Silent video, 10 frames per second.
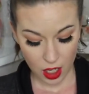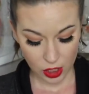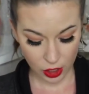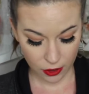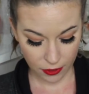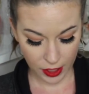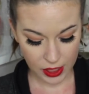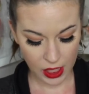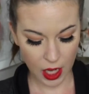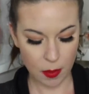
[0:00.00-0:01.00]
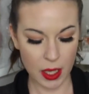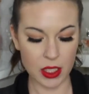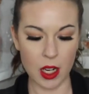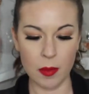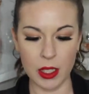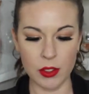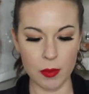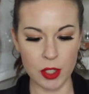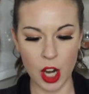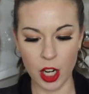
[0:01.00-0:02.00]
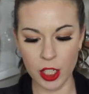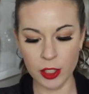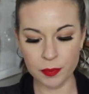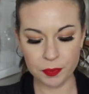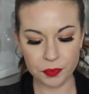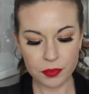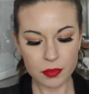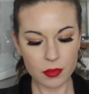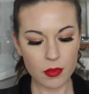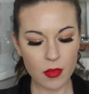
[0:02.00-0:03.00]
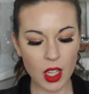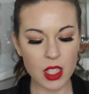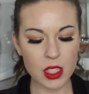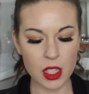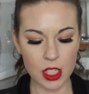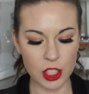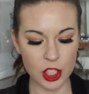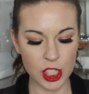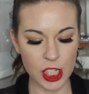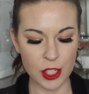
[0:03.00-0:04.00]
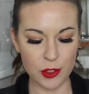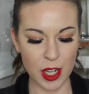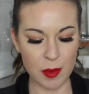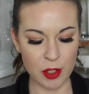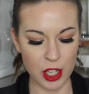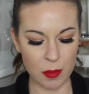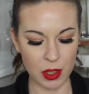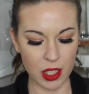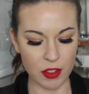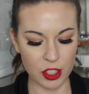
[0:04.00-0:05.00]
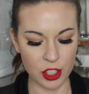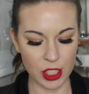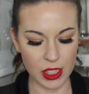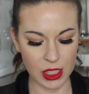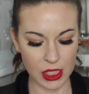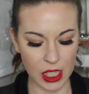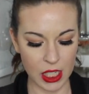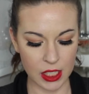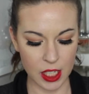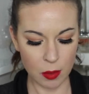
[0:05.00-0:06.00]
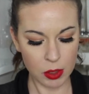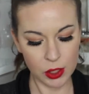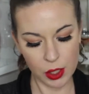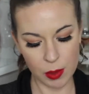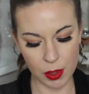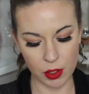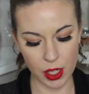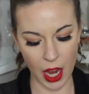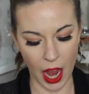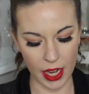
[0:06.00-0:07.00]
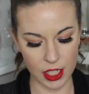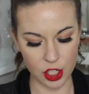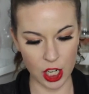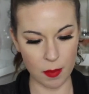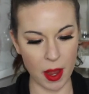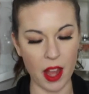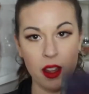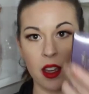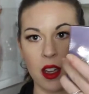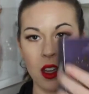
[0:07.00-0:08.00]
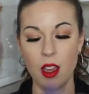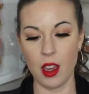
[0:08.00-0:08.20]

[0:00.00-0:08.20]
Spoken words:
So the first thing I picked up is from Tarte, and it's the She Dreamed, She Believed, and She Succeeded Double Duty Beauty Eye and Cheek Palette.